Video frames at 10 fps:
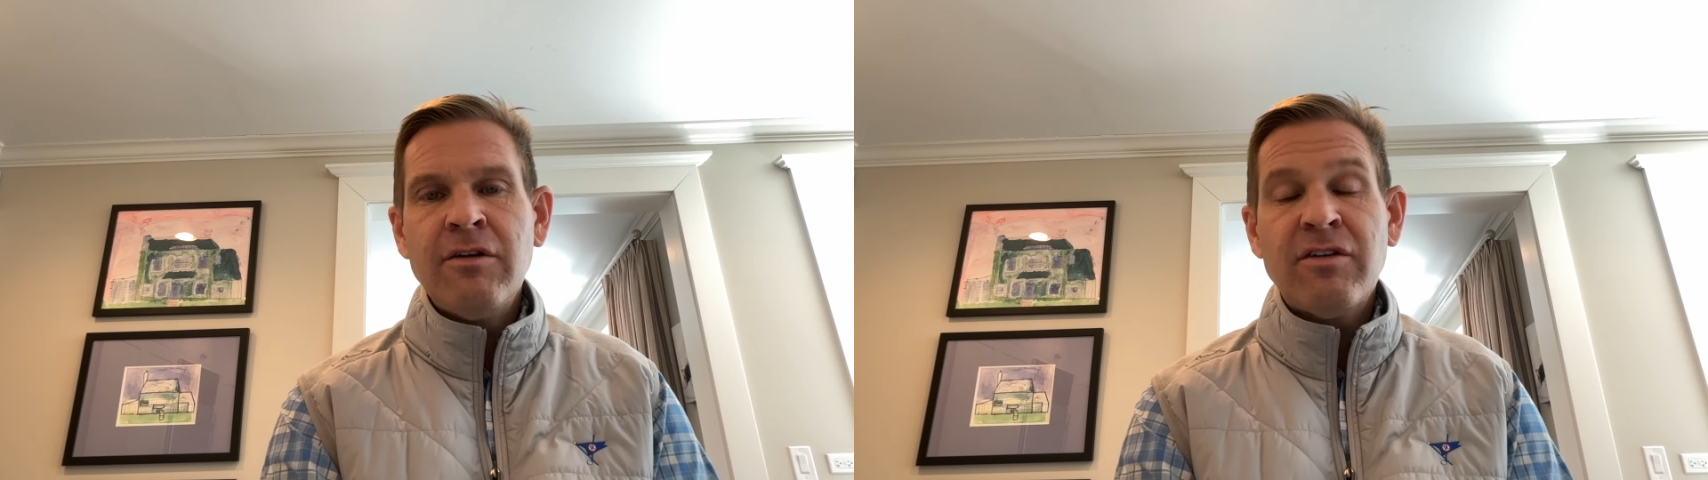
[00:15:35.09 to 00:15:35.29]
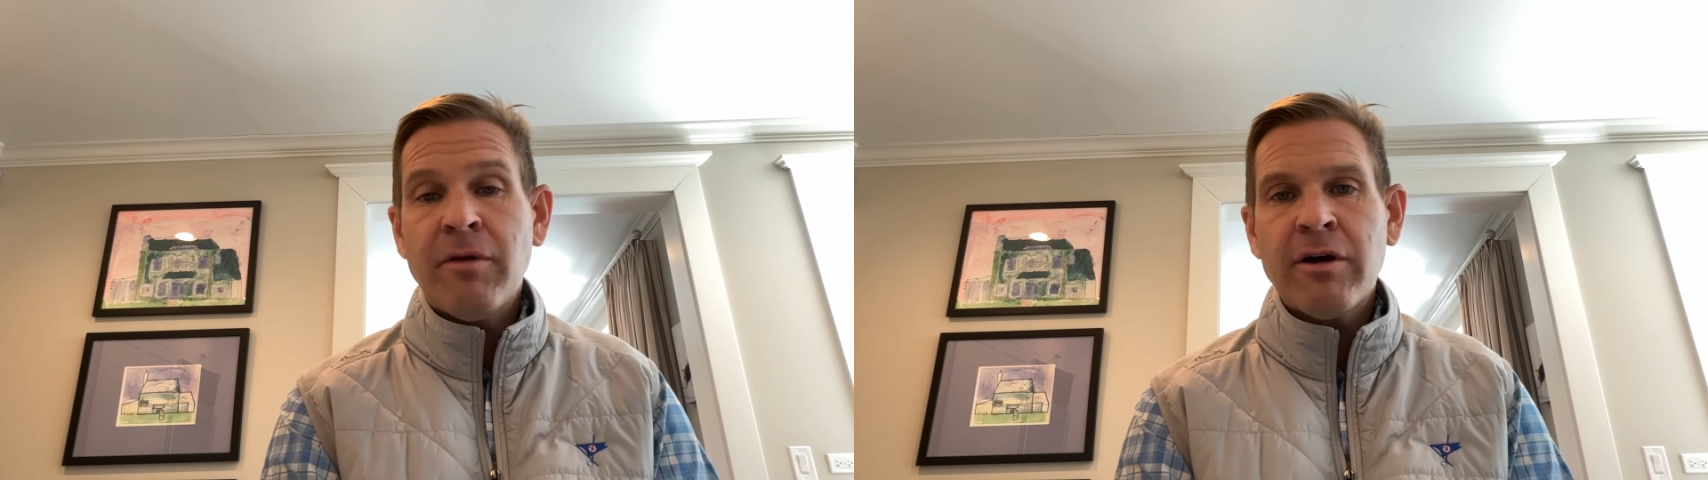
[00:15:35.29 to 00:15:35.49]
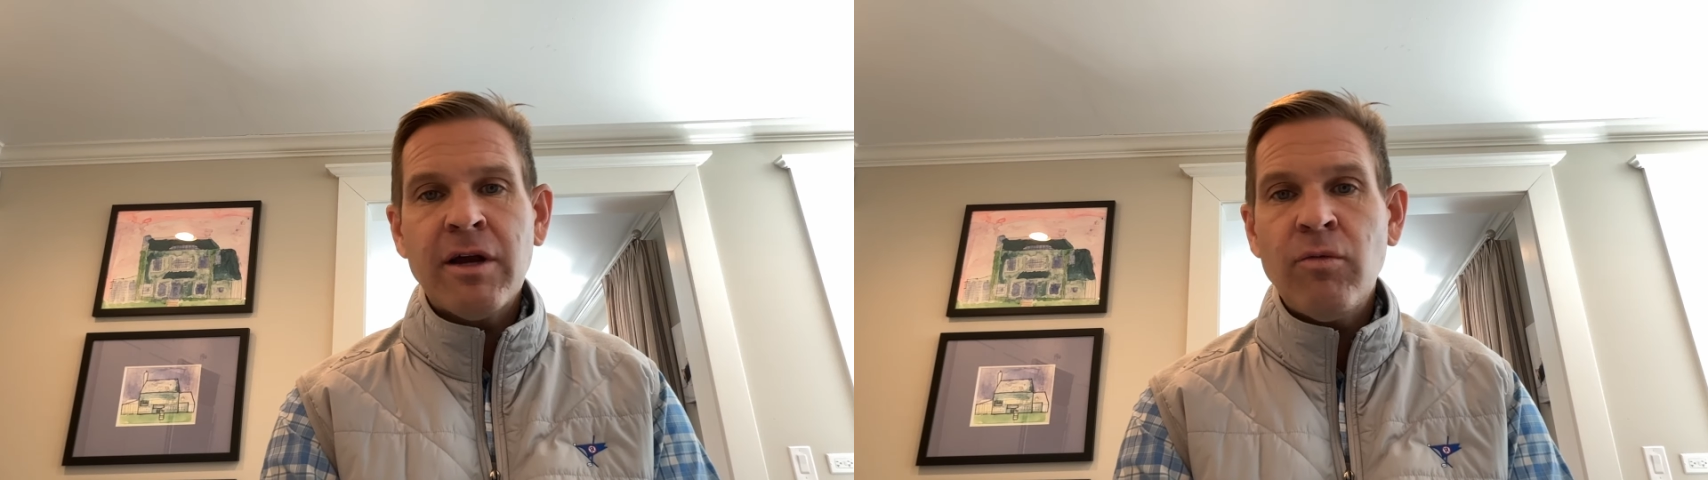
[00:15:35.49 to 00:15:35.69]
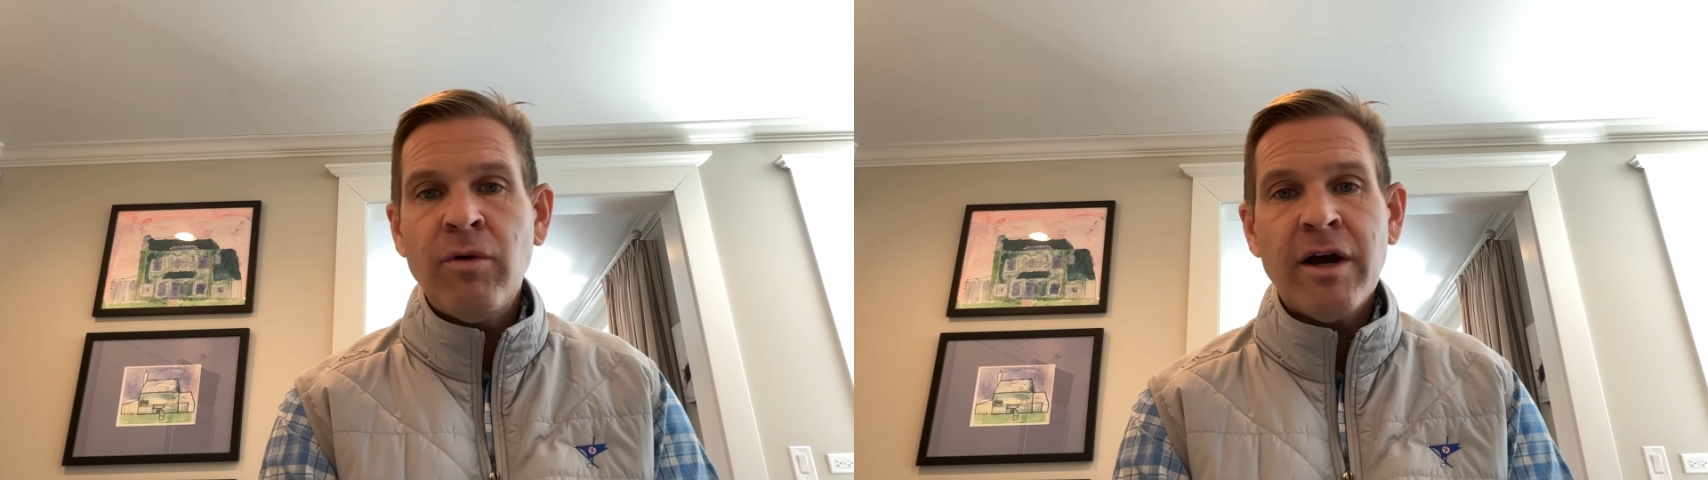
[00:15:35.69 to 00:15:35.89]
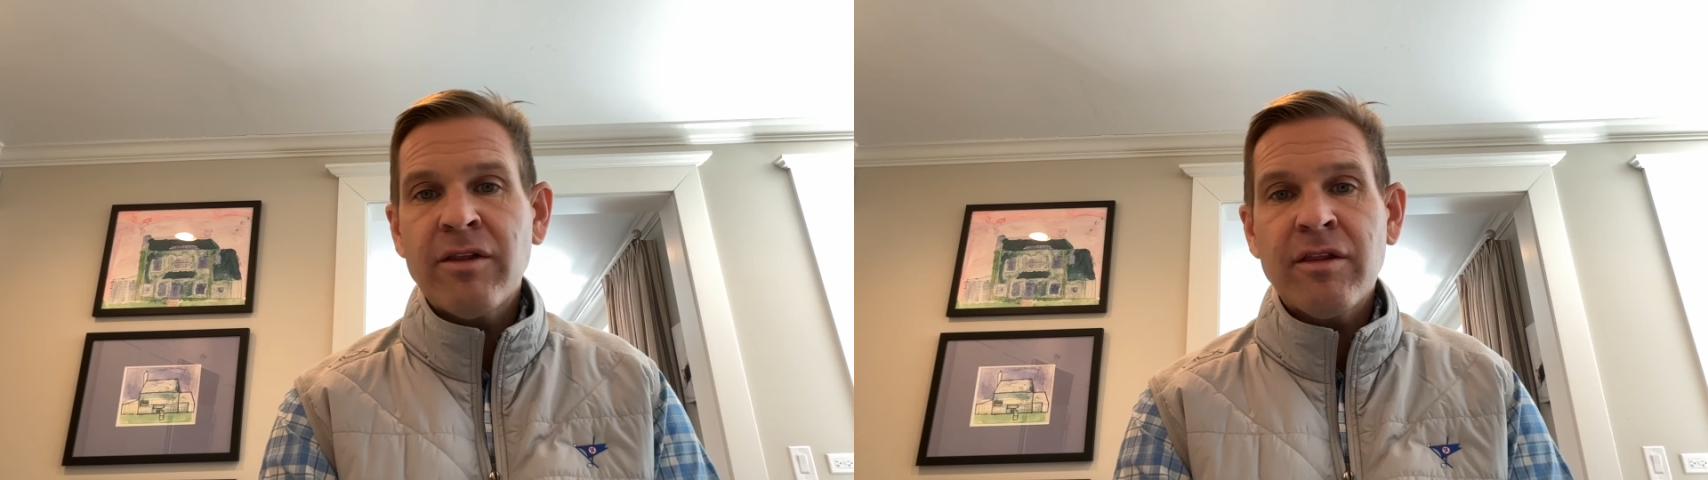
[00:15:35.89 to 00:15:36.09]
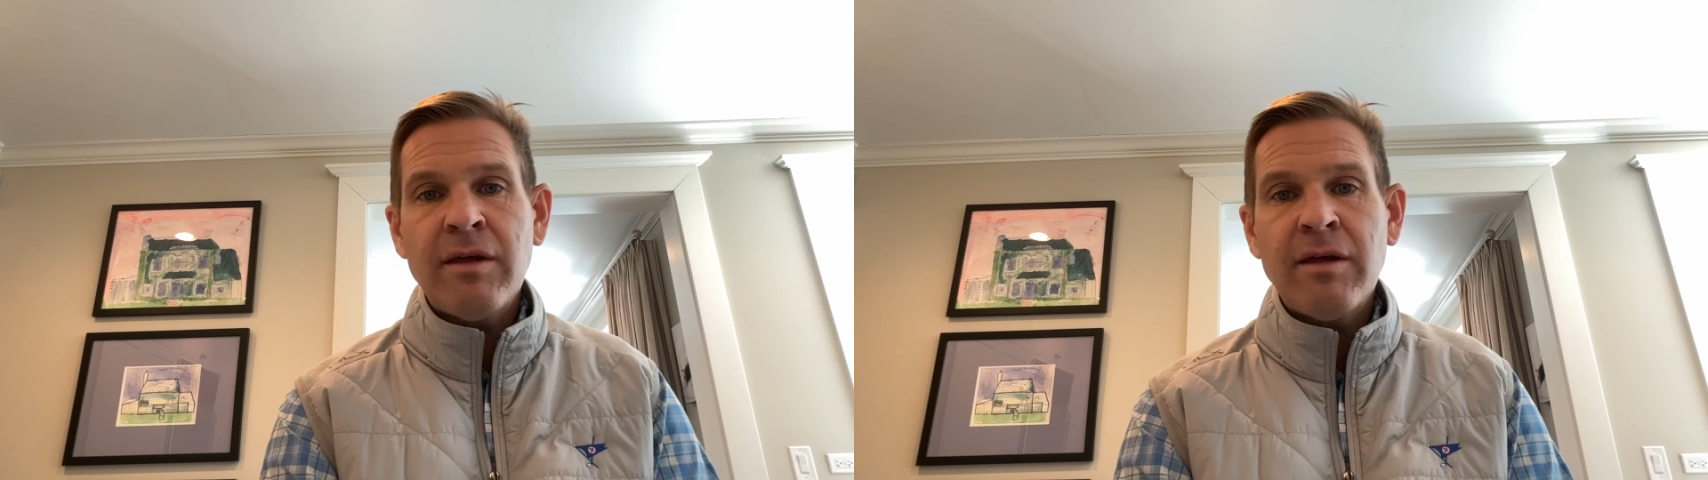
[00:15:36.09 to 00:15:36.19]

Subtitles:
to market with.